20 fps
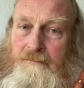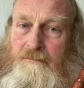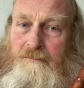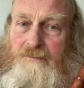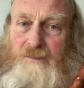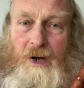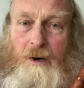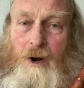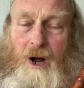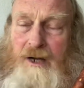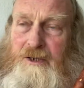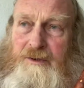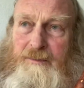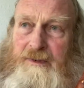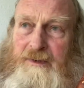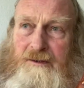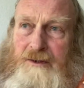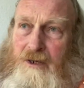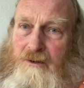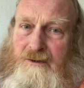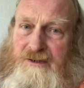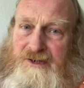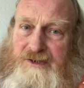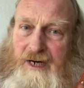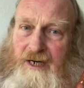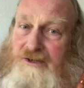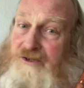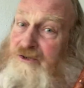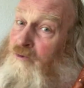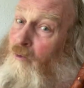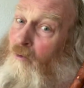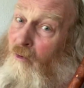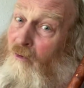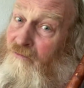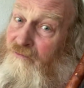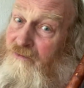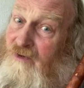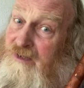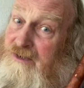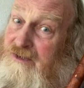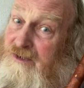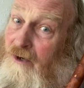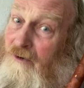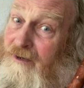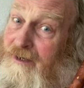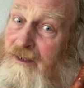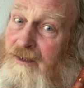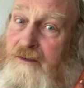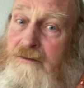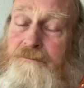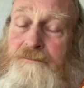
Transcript: No argument, no discussion. Awfully sorry.